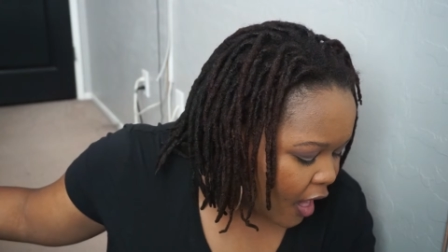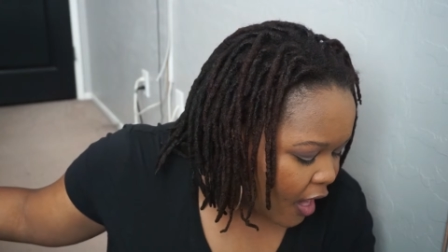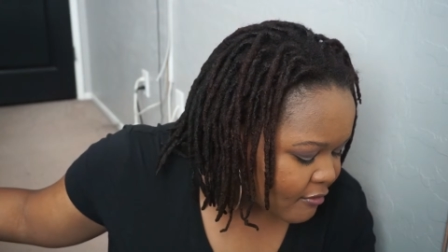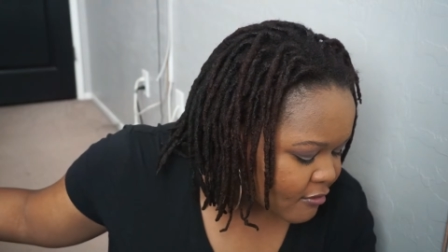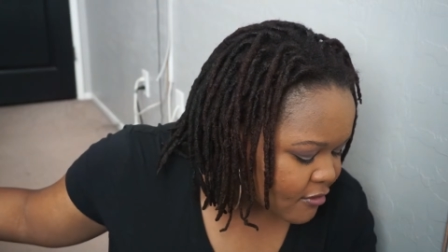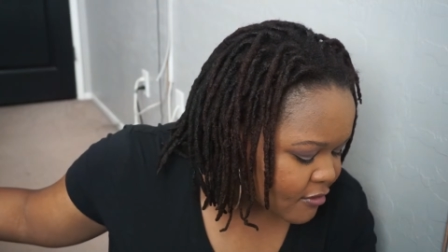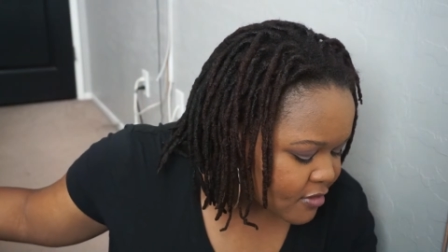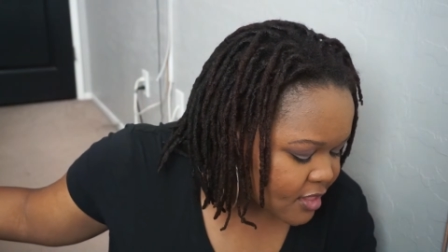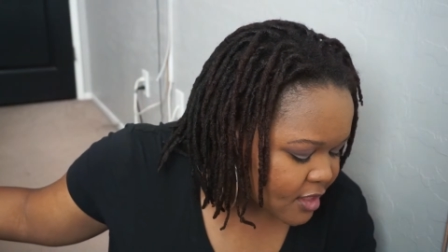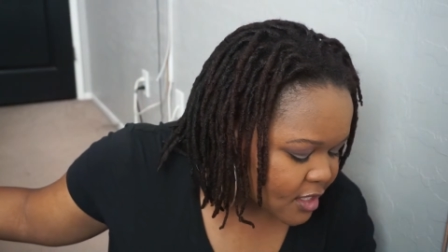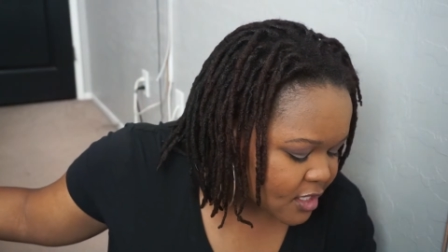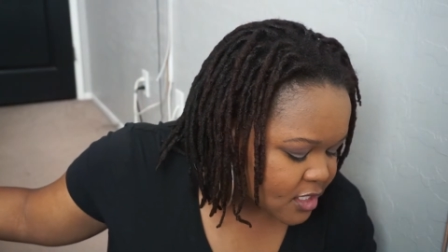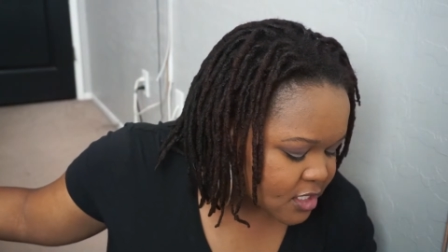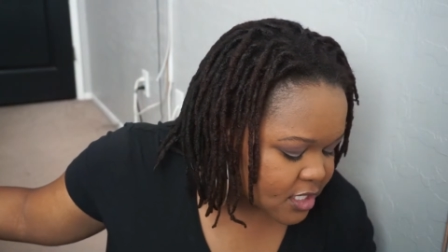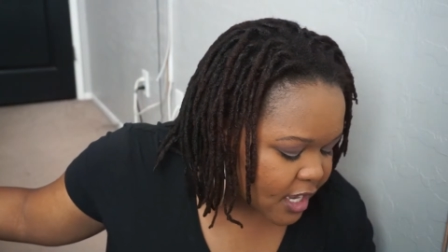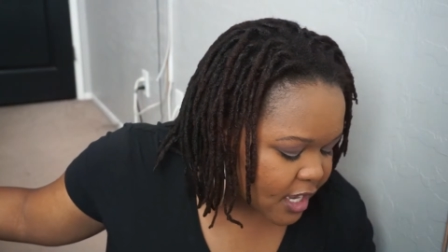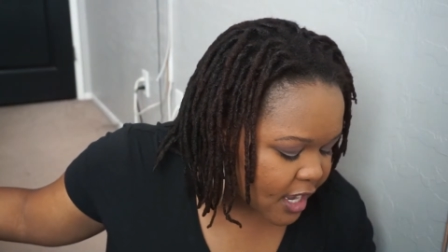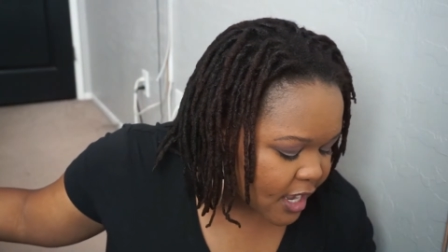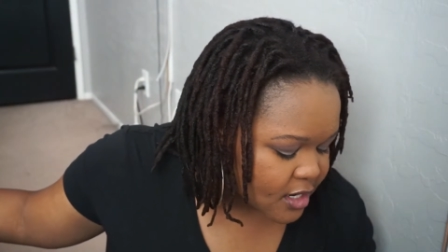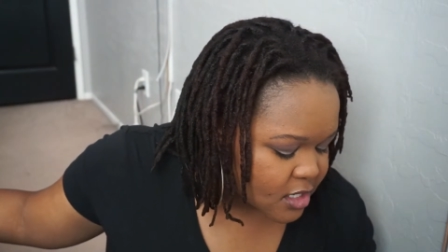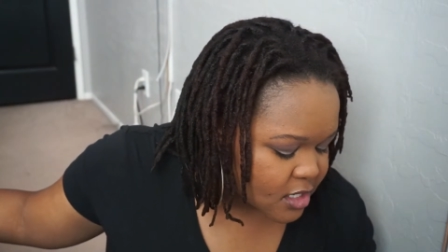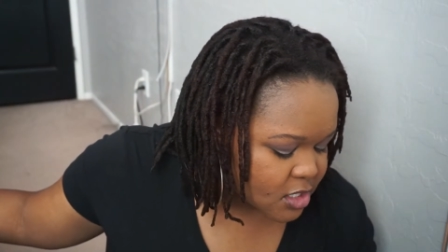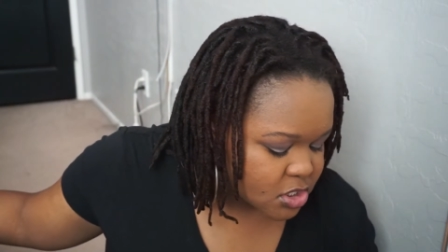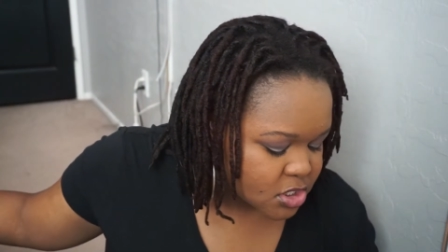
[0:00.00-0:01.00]
everything's
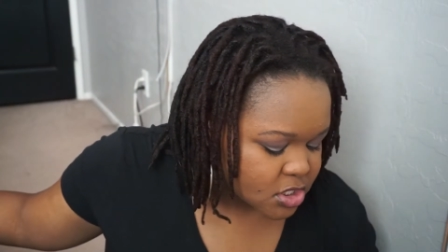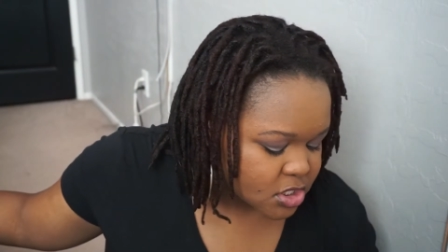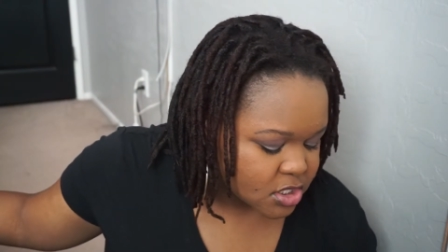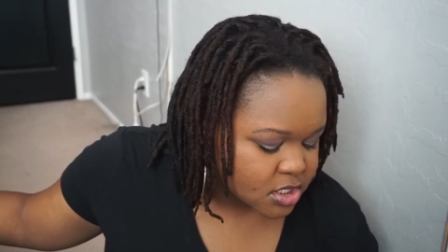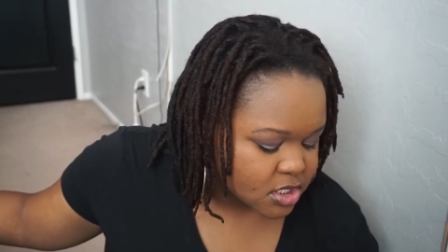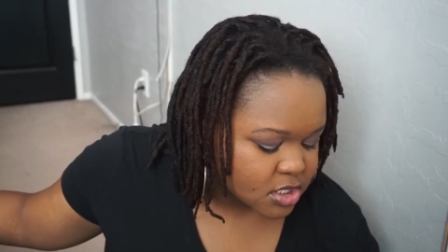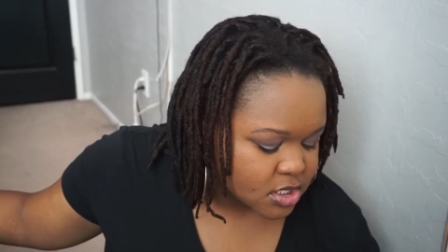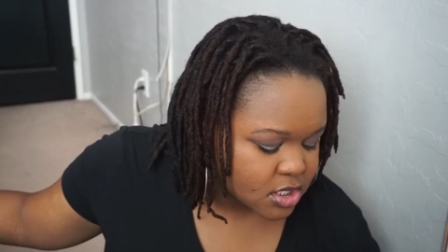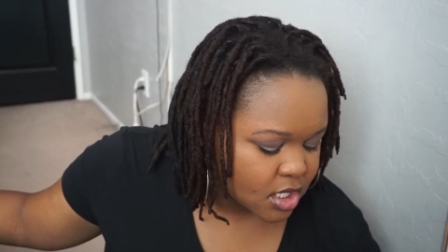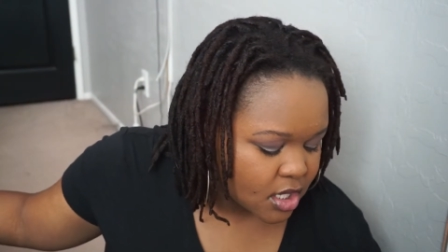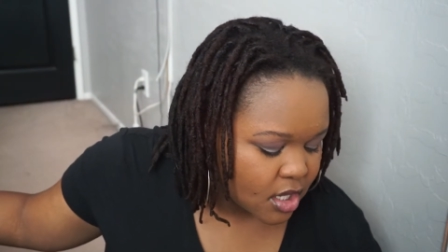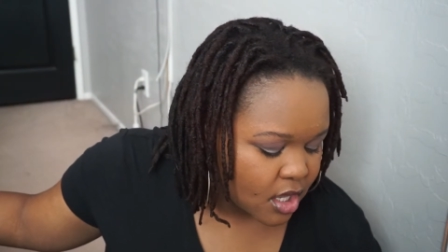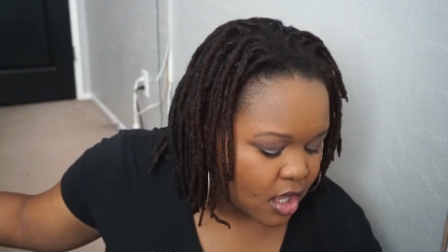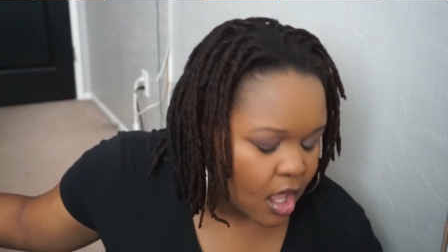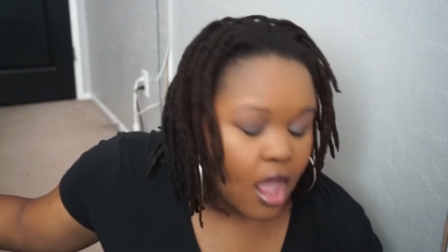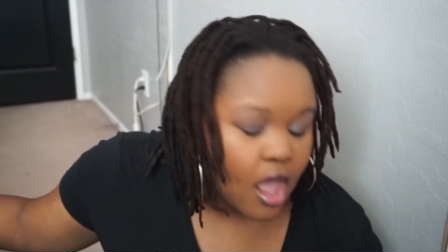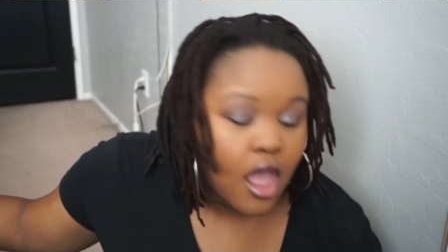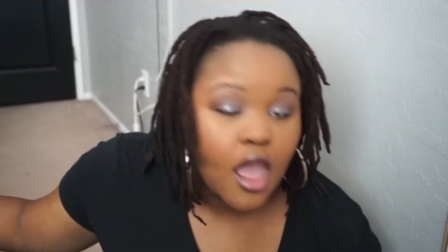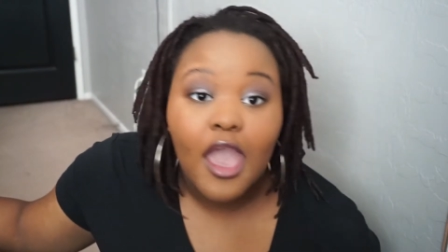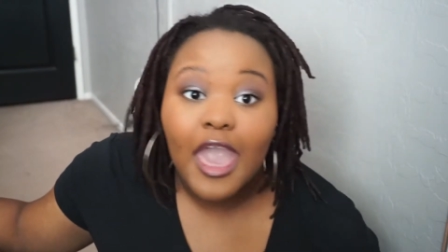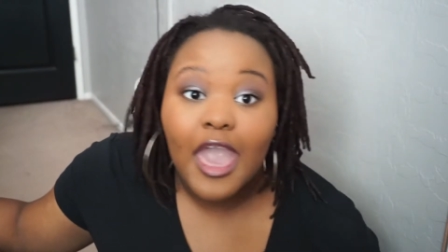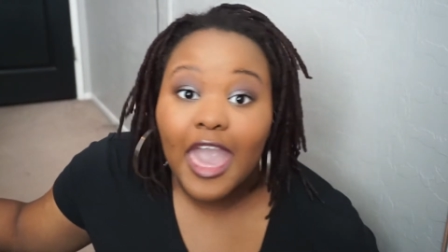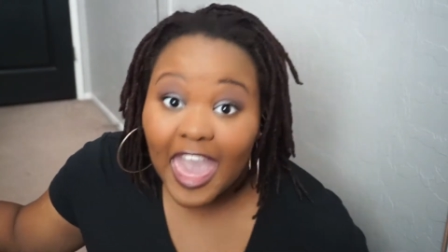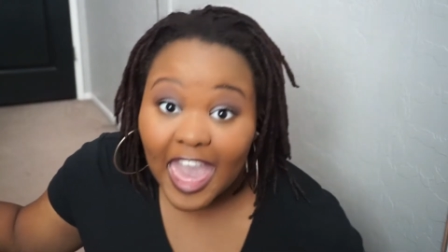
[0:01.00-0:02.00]
kind of just
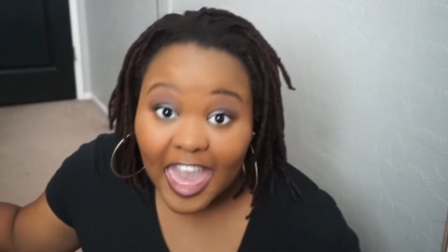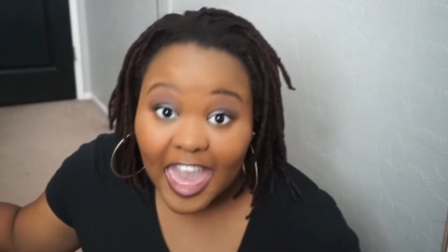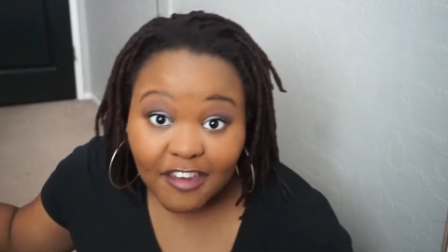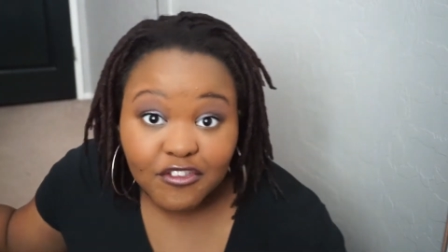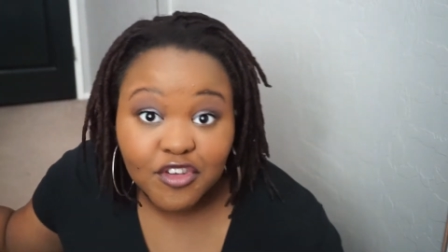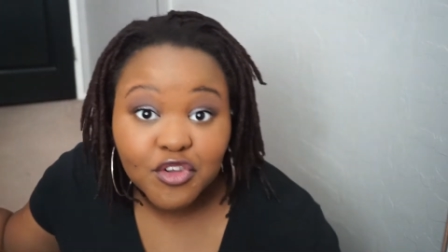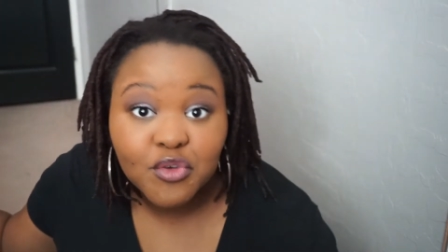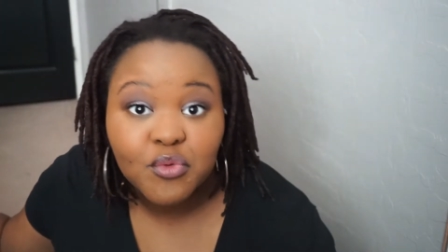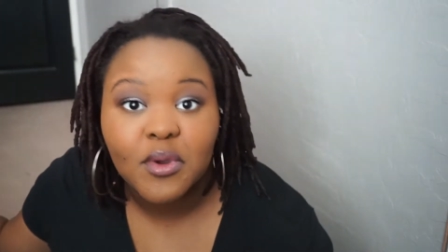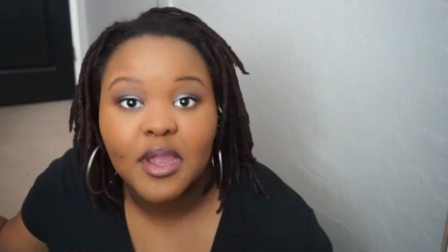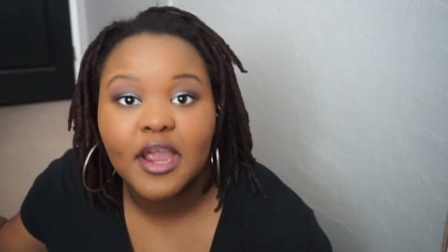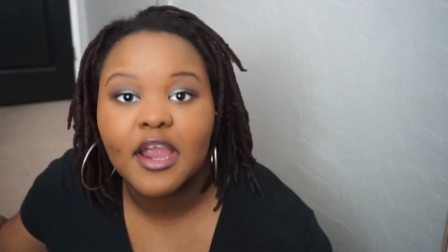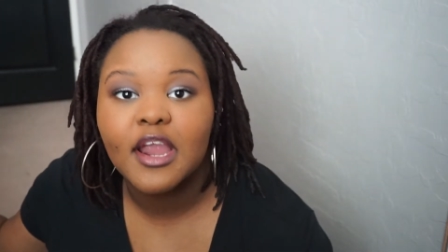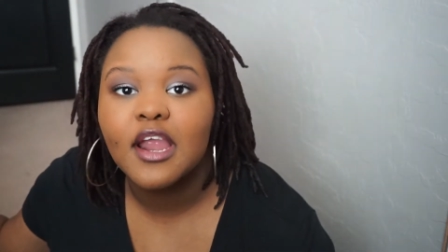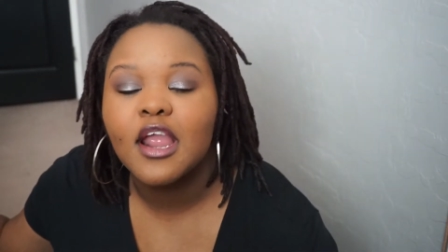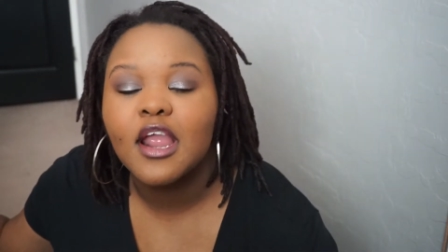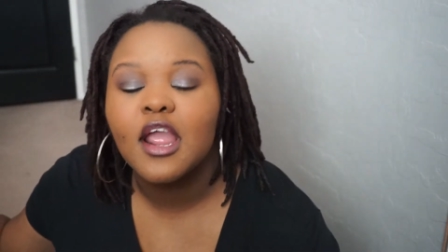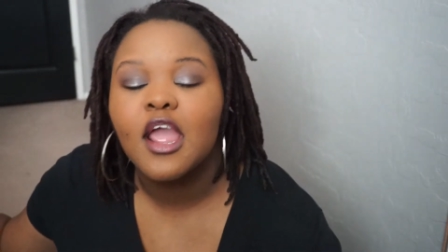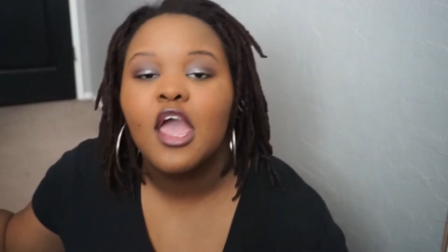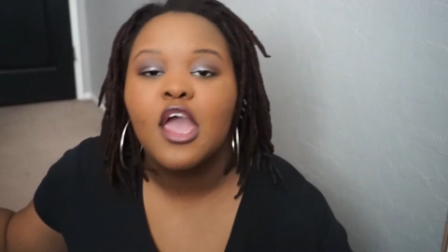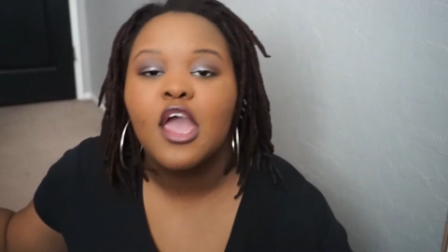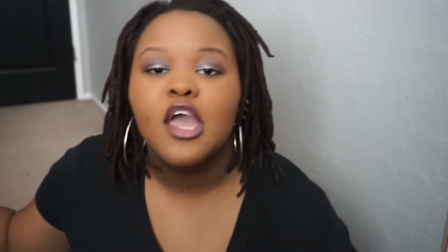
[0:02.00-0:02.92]
everywhere.